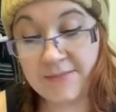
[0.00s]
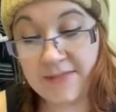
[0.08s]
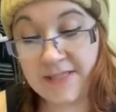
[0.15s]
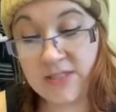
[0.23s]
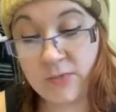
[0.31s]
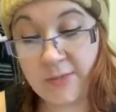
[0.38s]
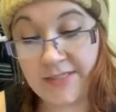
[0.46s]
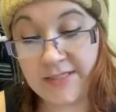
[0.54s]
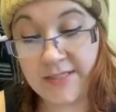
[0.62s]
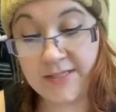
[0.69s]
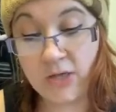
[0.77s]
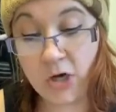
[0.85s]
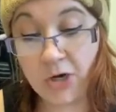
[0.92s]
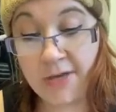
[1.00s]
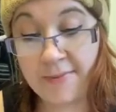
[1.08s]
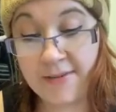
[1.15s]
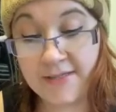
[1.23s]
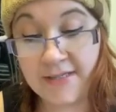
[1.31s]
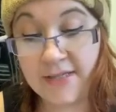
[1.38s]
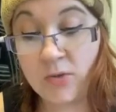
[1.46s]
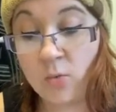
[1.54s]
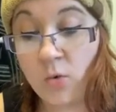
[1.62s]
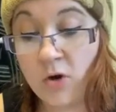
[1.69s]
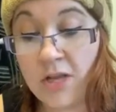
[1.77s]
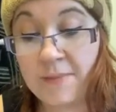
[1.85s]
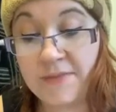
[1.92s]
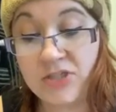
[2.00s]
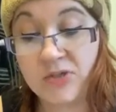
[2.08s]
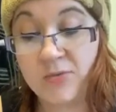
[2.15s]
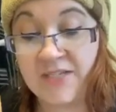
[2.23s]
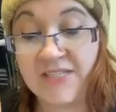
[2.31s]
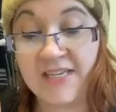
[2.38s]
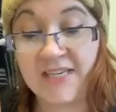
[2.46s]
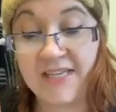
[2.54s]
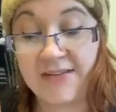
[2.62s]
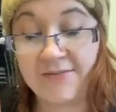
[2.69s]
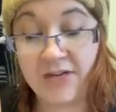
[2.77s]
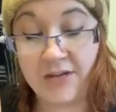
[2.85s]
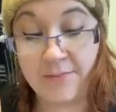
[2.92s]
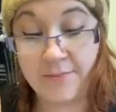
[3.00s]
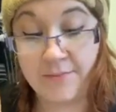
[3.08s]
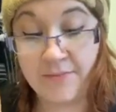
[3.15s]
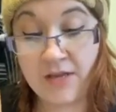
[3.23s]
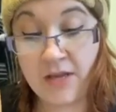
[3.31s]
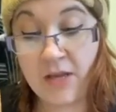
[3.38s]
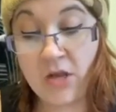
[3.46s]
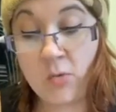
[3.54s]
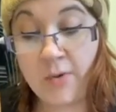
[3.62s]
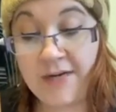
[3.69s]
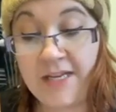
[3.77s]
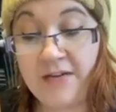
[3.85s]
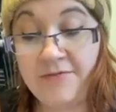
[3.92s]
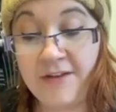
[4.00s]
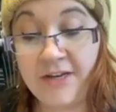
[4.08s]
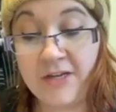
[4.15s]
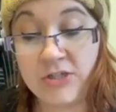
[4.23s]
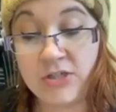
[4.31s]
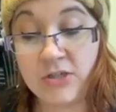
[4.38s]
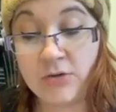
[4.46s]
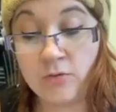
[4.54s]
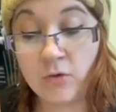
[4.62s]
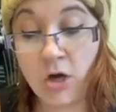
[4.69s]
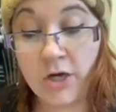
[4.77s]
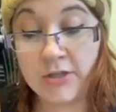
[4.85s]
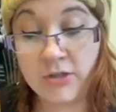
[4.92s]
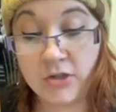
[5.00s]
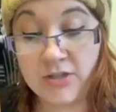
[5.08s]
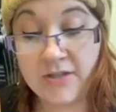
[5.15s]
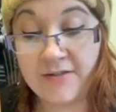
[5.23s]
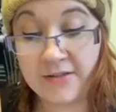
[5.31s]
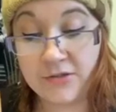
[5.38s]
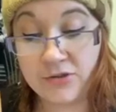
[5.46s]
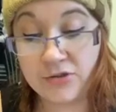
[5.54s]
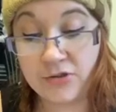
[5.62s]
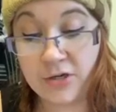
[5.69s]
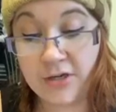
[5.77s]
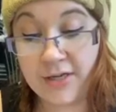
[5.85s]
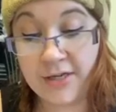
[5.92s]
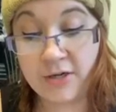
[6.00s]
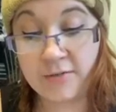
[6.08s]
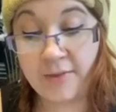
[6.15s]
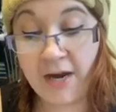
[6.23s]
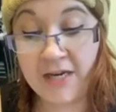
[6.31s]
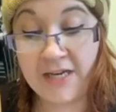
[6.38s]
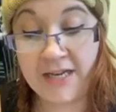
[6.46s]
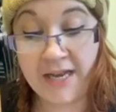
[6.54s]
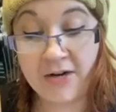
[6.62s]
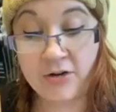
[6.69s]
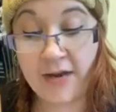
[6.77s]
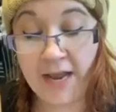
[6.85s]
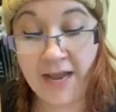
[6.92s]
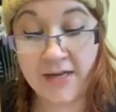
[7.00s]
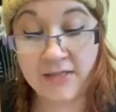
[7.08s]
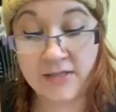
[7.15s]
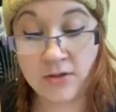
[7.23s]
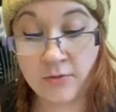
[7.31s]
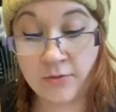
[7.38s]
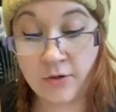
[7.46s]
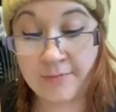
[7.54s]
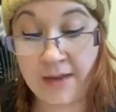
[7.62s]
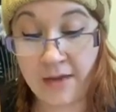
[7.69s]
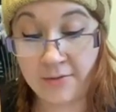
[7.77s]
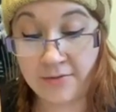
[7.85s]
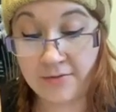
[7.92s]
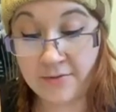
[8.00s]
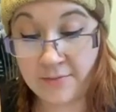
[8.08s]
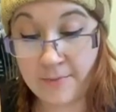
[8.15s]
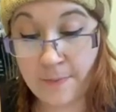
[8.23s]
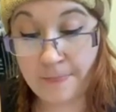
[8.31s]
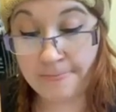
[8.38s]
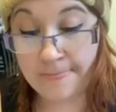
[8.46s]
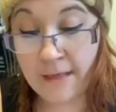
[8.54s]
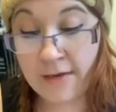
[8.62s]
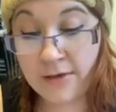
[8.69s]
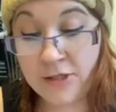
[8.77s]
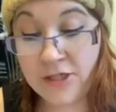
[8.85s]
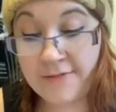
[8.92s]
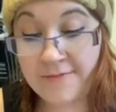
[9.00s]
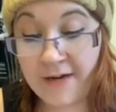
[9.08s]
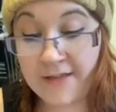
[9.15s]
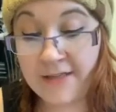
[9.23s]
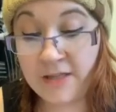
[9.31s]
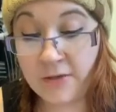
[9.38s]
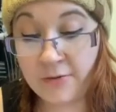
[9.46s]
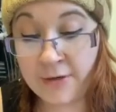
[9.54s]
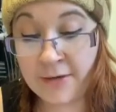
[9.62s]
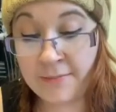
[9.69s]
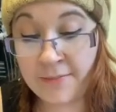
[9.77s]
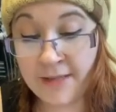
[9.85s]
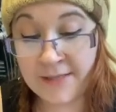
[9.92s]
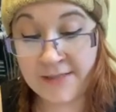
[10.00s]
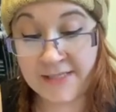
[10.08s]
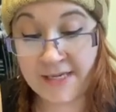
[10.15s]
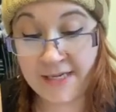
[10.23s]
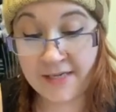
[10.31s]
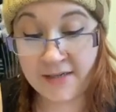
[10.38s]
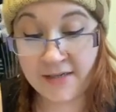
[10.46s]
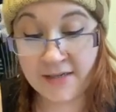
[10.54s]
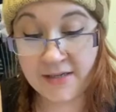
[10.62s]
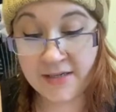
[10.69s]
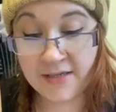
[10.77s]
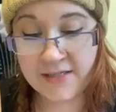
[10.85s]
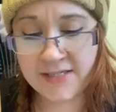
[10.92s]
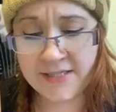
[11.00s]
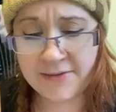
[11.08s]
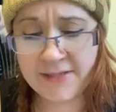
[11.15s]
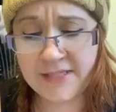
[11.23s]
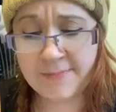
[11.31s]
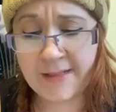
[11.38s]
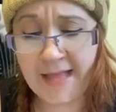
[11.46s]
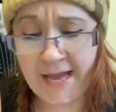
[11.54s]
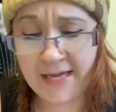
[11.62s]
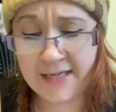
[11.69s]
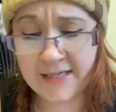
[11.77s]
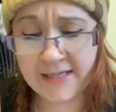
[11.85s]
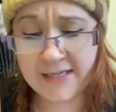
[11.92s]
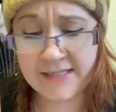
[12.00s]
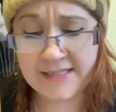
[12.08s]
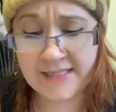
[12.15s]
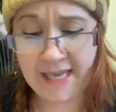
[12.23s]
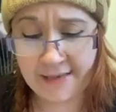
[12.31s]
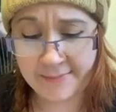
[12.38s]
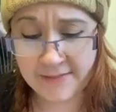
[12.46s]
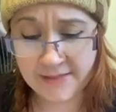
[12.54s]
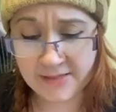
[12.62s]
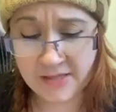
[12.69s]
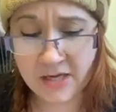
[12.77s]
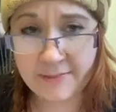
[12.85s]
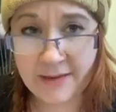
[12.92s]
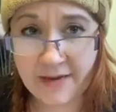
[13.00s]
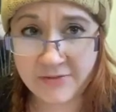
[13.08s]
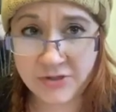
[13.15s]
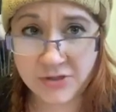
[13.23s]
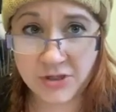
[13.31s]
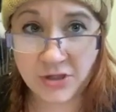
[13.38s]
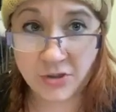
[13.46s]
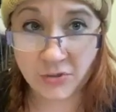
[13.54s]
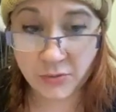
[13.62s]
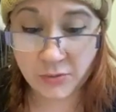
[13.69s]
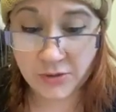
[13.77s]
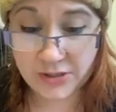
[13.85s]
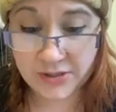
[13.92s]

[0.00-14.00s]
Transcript: Mrs. Weasley's argument and the warning Mr. Weasley had given him. When he'd finished, Ron looked thunderstruck, and Hermione had her hand over her mouth. She finally lowered him and said, Sirius Black escaped to come after you?